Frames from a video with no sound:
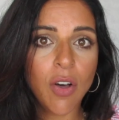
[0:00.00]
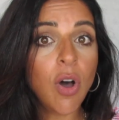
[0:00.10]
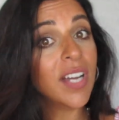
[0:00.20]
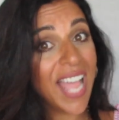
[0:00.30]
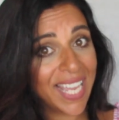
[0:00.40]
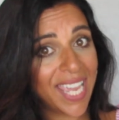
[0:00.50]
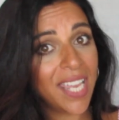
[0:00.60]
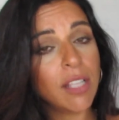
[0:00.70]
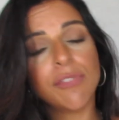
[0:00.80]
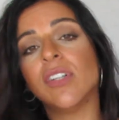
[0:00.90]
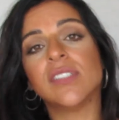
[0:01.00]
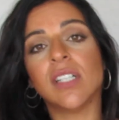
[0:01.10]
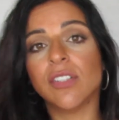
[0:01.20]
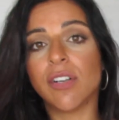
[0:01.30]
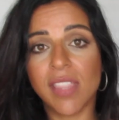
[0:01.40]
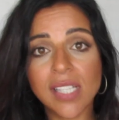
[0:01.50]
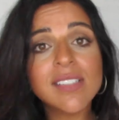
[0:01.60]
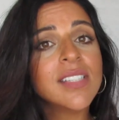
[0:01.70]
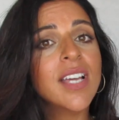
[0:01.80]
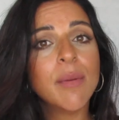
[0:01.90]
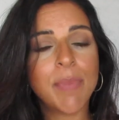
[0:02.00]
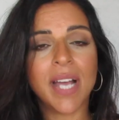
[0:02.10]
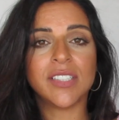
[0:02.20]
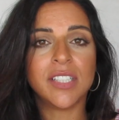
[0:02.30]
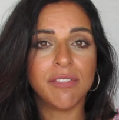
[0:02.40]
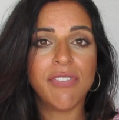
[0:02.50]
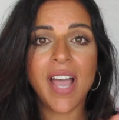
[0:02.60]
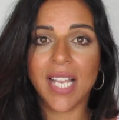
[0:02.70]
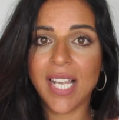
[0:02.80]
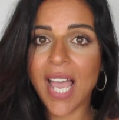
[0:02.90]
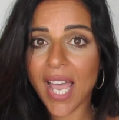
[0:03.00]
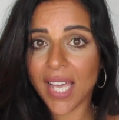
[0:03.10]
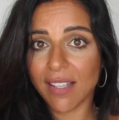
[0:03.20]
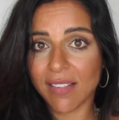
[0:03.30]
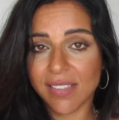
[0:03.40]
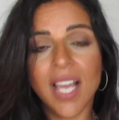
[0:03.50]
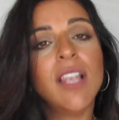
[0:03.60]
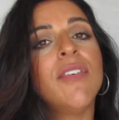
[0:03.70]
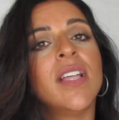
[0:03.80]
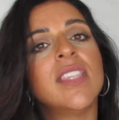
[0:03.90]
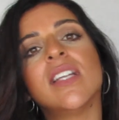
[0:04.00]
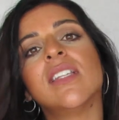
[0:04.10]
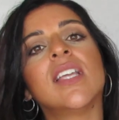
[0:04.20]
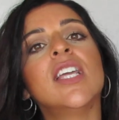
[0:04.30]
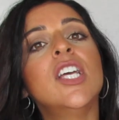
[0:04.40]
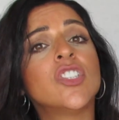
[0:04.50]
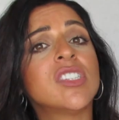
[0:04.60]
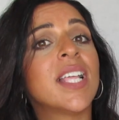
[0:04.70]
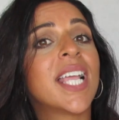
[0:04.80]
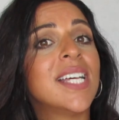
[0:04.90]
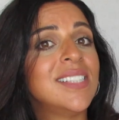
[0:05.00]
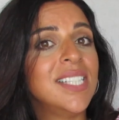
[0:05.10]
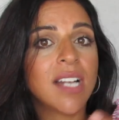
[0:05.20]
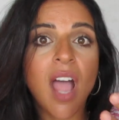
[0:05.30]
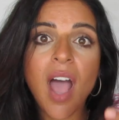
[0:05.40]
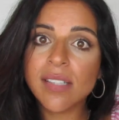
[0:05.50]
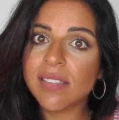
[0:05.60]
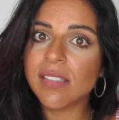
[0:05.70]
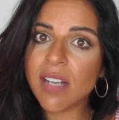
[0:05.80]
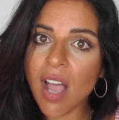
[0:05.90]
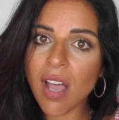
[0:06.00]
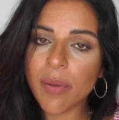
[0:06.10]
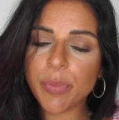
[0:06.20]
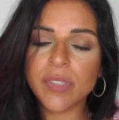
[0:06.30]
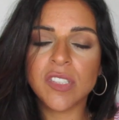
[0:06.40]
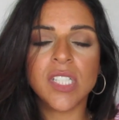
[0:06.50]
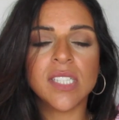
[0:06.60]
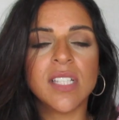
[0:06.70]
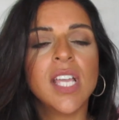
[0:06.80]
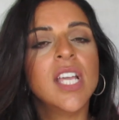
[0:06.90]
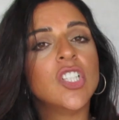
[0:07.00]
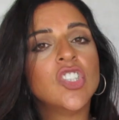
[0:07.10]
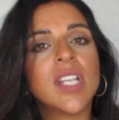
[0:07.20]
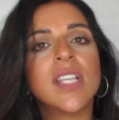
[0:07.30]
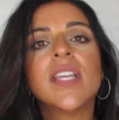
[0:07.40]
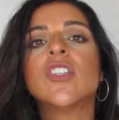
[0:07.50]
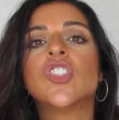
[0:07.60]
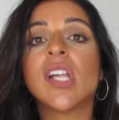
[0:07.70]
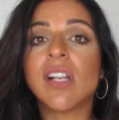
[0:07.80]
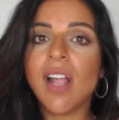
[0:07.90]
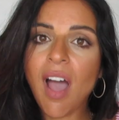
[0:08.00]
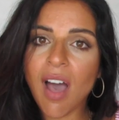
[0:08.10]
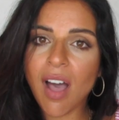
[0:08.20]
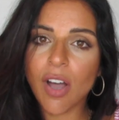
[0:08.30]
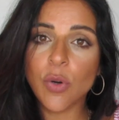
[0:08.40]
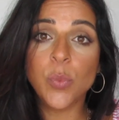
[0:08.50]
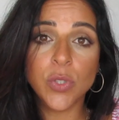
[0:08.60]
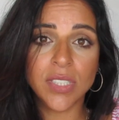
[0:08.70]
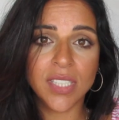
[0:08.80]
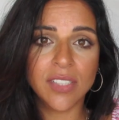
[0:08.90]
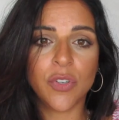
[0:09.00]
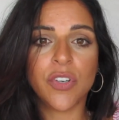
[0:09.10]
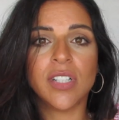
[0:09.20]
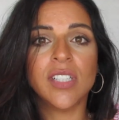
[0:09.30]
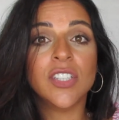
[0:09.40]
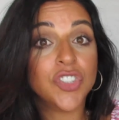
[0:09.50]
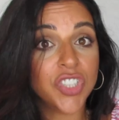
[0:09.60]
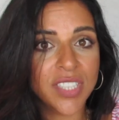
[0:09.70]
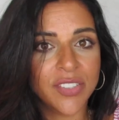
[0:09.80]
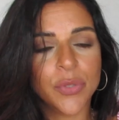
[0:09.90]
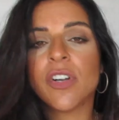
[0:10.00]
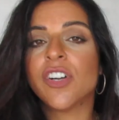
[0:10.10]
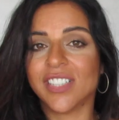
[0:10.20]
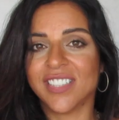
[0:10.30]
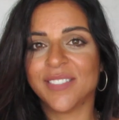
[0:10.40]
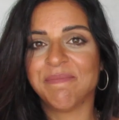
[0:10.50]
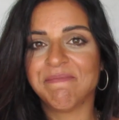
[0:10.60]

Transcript: Again, it falls under this pattern fa'ala, adding this alif at the ending, just like asir, asra, prisoners, jarih, jarha, wounded or injured or hurt.